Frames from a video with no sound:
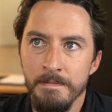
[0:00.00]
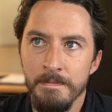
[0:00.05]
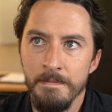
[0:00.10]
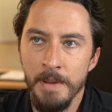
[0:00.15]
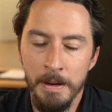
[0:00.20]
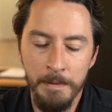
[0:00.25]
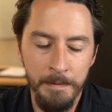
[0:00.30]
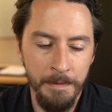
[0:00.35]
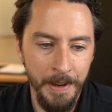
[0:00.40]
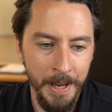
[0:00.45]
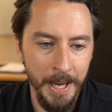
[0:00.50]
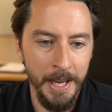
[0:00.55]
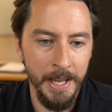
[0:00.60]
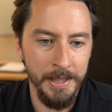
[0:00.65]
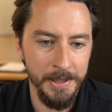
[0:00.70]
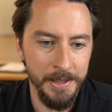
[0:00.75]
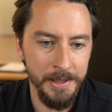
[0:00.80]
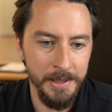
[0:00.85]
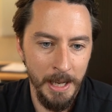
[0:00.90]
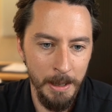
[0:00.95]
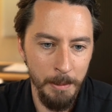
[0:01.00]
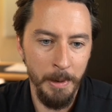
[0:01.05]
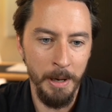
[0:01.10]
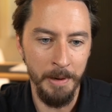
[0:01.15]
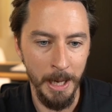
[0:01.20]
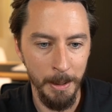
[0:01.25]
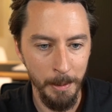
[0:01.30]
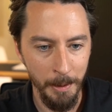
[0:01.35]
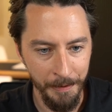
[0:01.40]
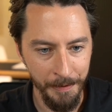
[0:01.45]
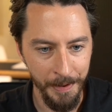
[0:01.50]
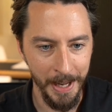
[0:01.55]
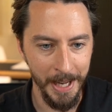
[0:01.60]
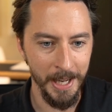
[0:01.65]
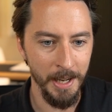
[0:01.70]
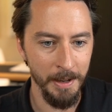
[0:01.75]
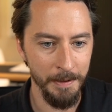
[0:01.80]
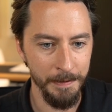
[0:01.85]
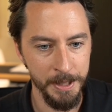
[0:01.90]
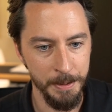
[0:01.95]
I'm a fan
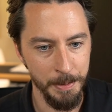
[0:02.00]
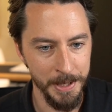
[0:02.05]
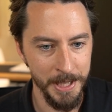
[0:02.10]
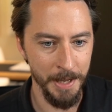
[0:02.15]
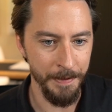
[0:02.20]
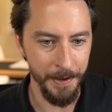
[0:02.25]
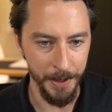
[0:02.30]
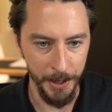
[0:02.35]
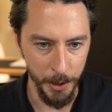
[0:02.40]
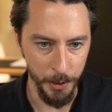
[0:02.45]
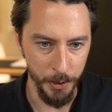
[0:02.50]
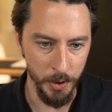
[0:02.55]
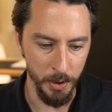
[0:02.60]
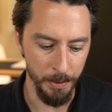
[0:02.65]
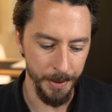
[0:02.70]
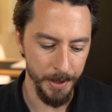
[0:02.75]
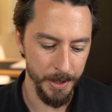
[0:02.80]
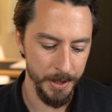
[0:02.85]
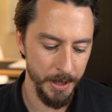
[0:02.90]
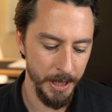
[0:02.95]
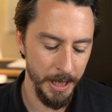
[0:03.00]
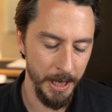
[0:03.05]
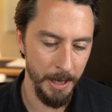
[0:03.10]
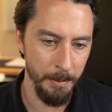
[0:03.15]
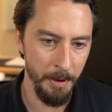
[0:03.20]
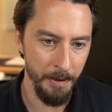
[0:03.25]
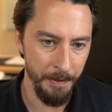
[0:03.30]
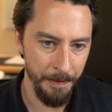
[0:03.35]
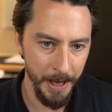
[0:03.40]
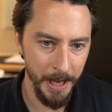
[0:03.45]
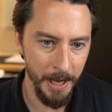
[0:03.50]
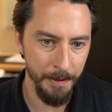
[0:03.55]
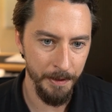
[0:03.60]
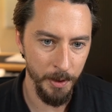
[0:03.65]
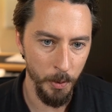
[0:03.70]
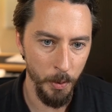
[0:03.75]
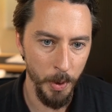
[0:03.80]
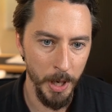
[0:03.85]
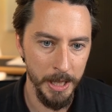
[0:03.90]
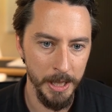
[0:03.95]
of specific YouTubers, and I'm a fan of the
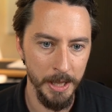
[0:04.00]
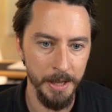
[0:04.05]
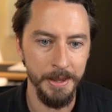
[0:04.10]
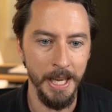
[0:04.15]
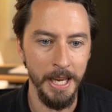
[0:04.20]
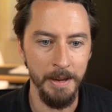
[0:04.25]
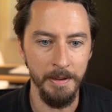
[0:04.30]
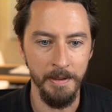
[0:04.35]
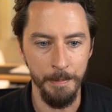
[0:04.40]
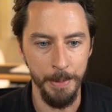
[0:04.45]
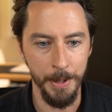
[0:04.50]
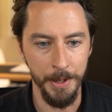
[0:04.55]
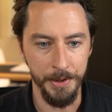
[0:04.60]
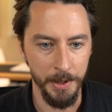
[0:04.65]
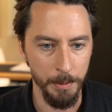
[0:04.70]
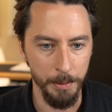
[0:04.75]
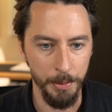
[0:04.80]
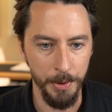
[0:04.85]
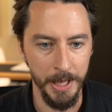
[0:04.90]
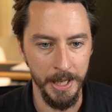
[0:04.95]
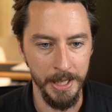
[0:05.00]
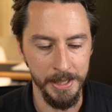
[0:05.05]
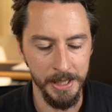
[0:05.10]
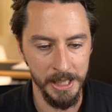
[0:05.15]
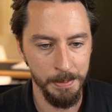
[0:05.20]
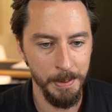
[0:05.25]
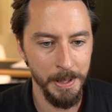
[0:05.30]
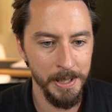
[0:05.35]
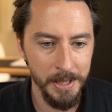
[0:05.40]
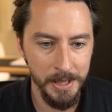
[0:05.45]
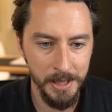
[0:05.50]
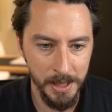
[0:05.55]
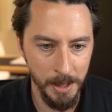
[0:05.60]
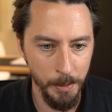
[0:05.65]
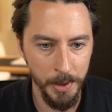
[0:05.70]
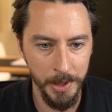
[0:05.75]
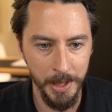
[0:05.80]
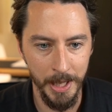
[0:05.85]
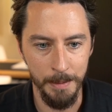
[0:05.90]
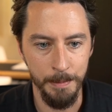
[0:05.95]
way that they've built their brands, especially
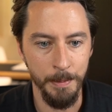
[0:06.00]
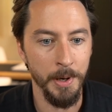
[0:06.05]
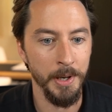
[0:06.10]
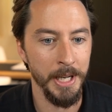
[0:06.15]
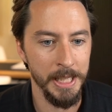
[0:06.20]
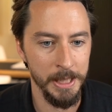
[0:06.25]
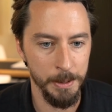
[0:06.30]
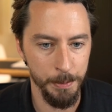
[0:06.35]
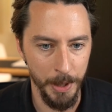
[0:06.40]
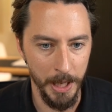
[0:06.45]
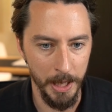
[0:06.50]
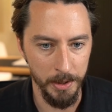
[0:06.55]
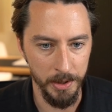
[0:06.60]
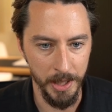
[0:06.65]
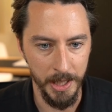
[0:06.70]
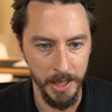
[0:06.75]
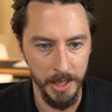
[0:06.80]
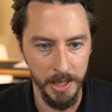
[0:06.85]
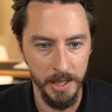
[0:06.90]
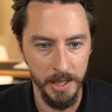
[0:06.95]
someone like Marquez Brownlee.